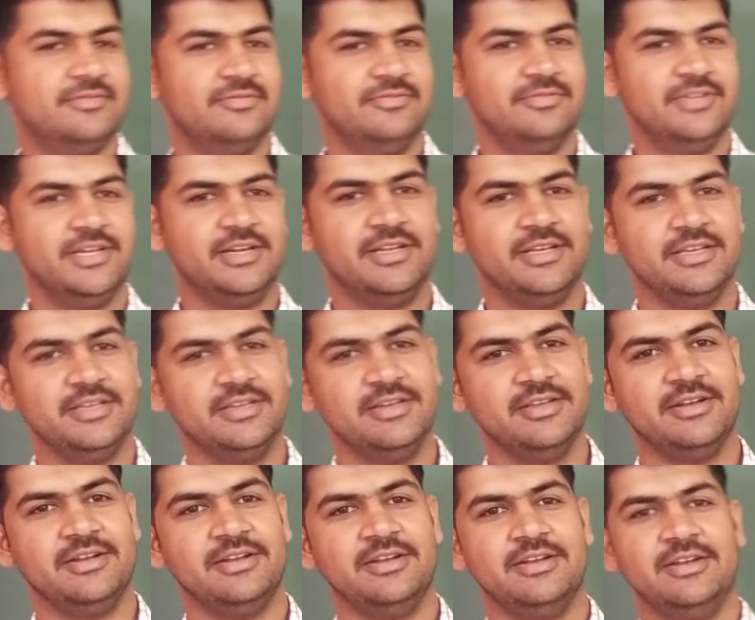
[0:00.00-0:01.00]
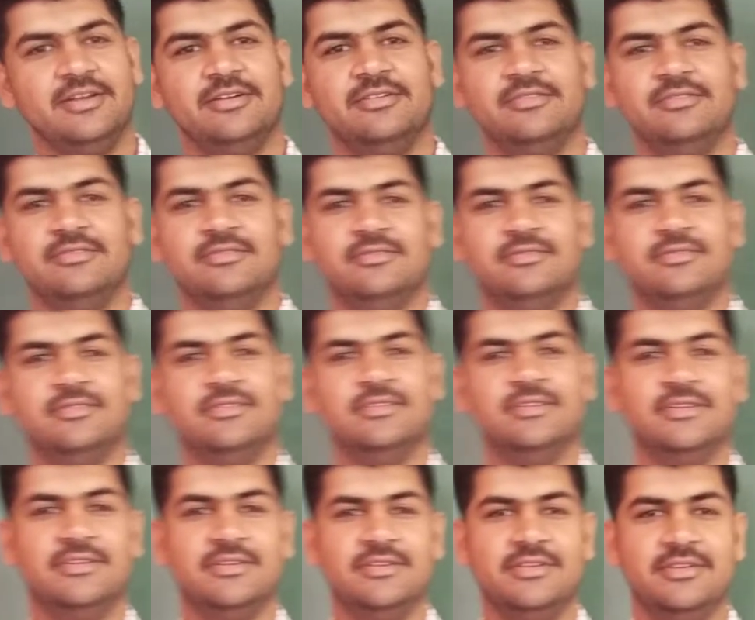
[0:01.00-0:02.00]
we are taking right now
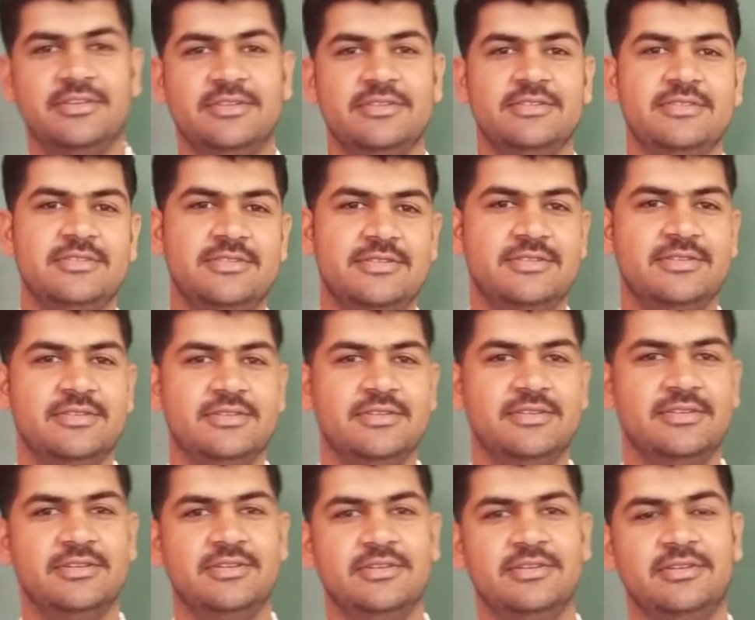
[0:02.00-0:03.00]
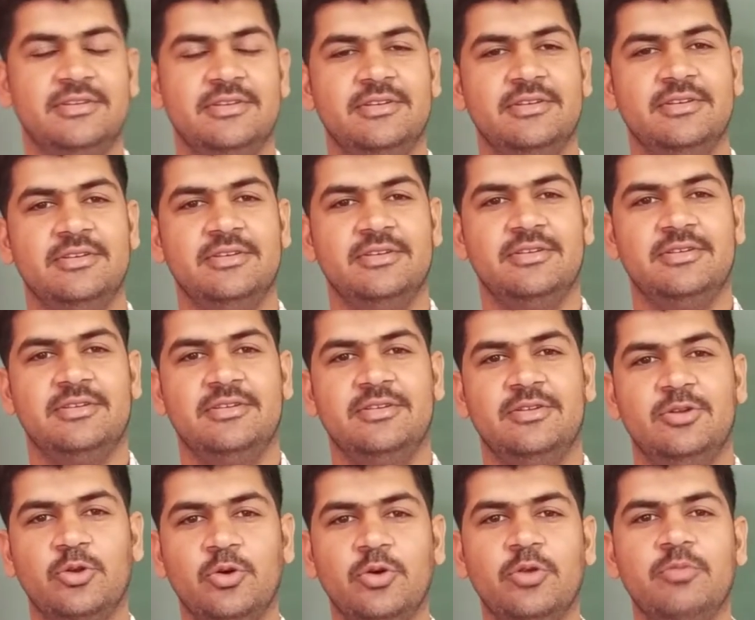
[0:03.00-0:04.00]
is
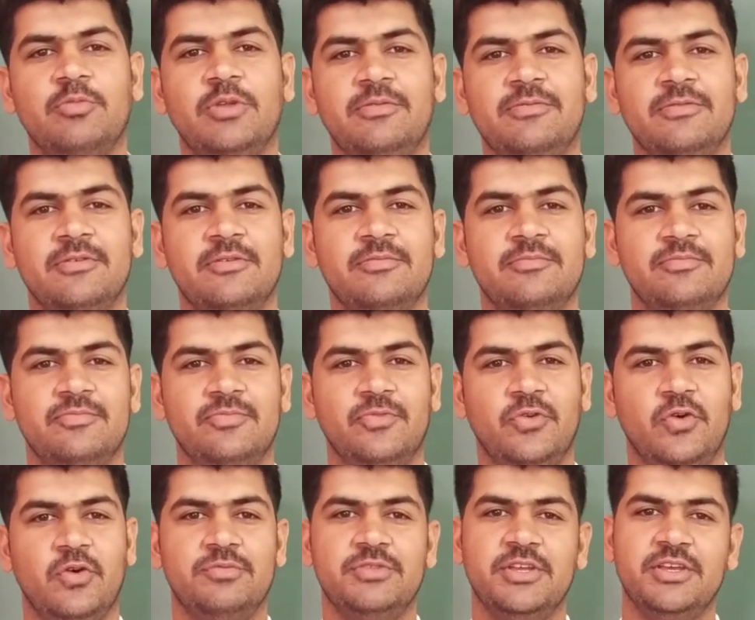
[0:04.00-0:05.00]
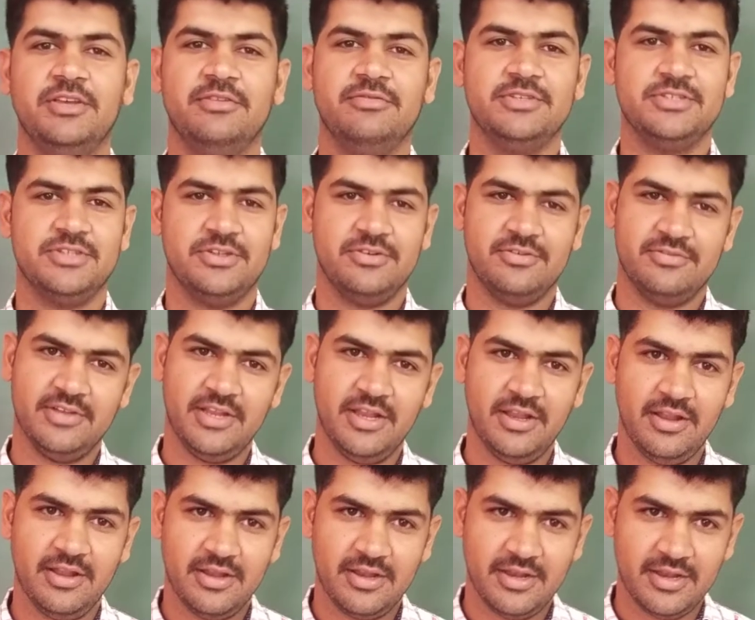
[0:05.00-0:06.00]
normal form of the equation of a
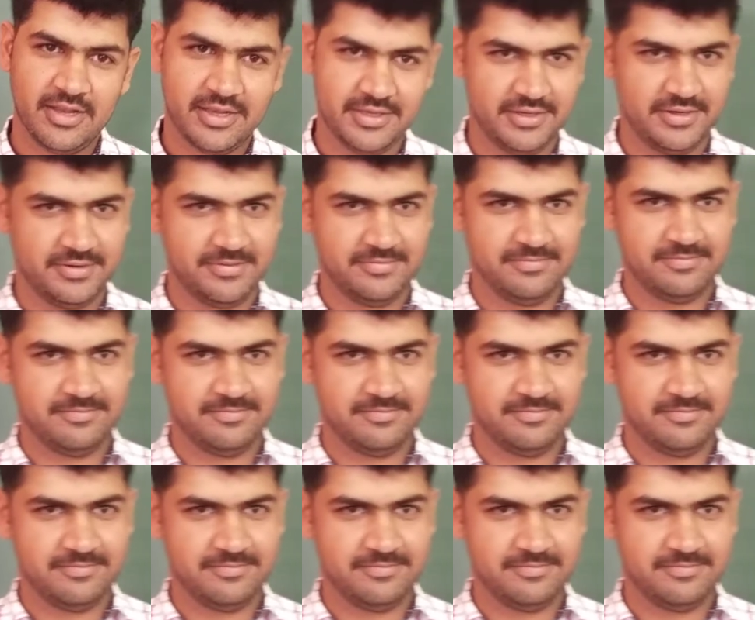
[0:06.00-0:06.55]
line.